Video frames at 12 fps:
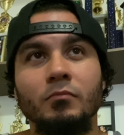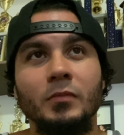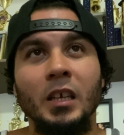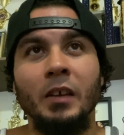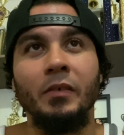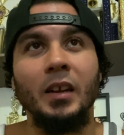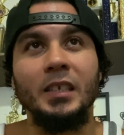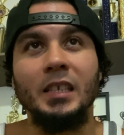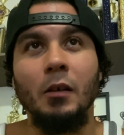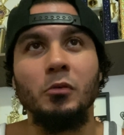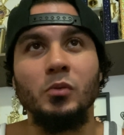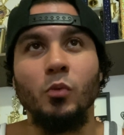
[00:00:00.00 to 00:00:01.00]
even as I
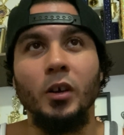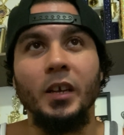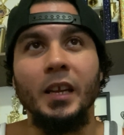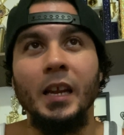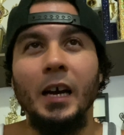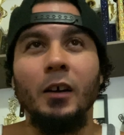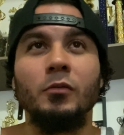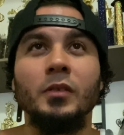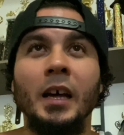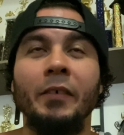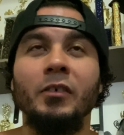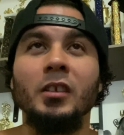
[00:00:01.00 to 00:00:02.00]
was working out.
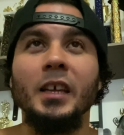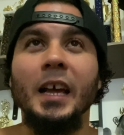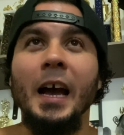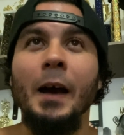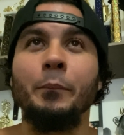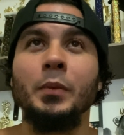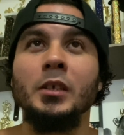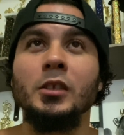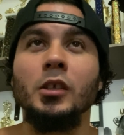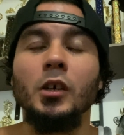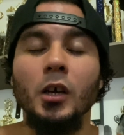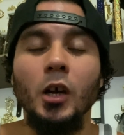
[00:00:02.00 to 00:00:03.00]
That really happened